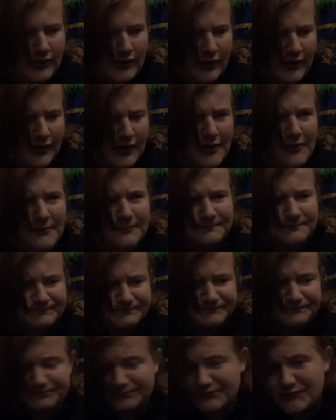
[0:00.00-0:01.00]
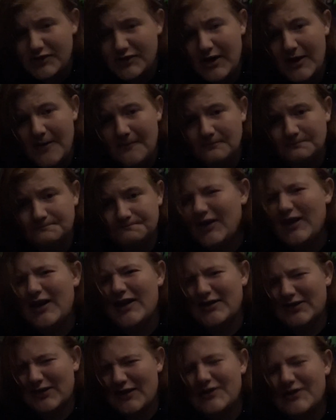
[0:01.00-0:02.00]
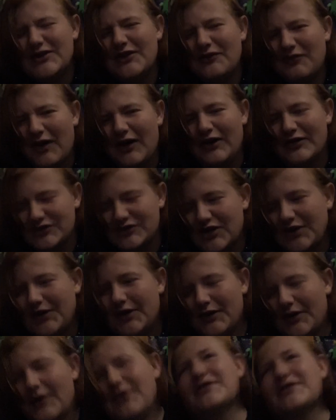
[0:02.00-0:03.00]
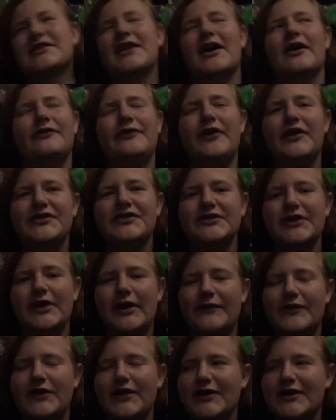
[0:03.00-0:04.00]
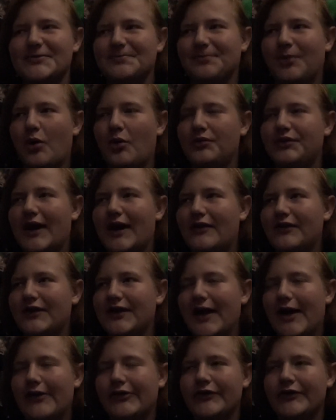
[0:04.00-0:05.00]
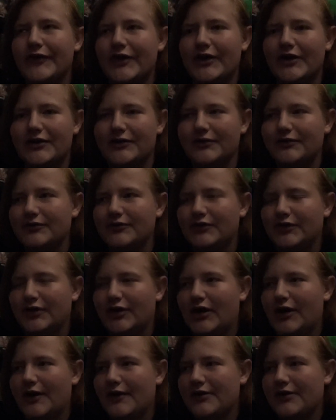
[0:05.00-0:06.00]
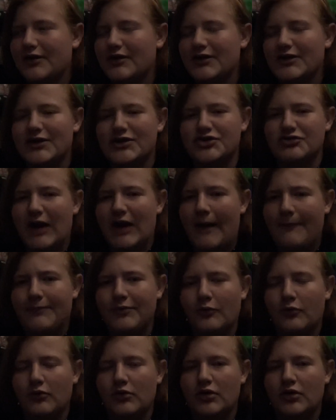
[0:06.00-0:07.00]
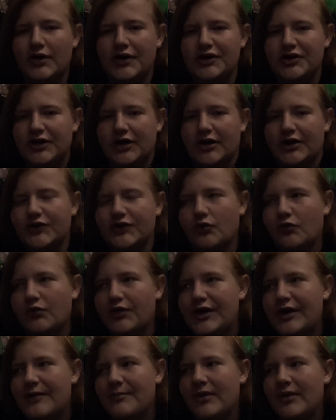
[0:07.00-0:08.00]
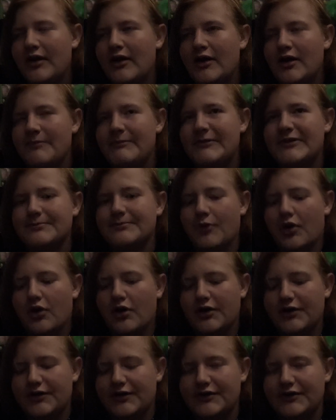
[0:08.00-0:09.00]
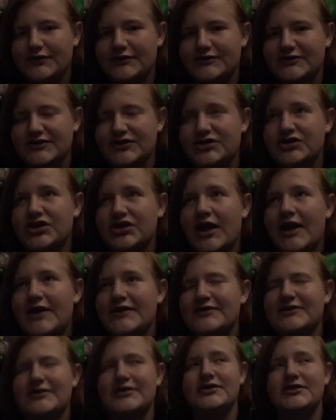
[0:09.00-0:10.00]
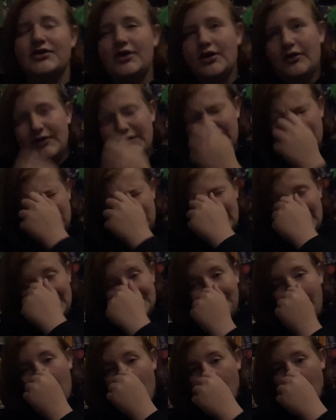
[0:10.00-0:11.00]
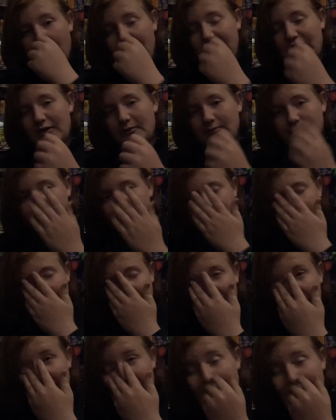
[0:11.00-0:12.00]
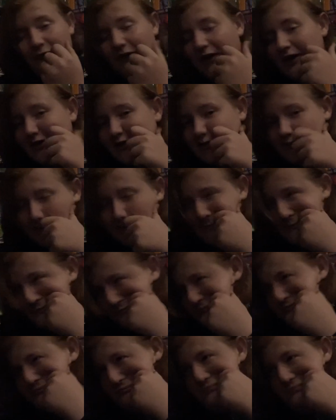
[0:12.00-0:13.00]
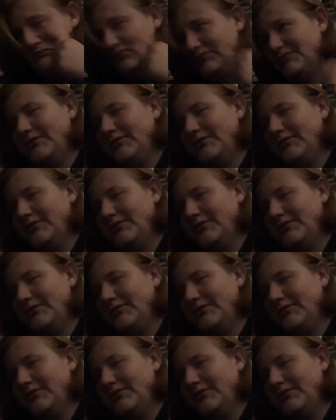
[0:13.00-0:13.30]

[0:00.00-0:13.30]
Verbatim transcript: Um, so yeah. It, there's a lot of shit that goes down. First off, he gets pulled down the elevator, uh, trap door in the auditorium. Miss Mara is just chased, you know, she's pulling him by the face, like, or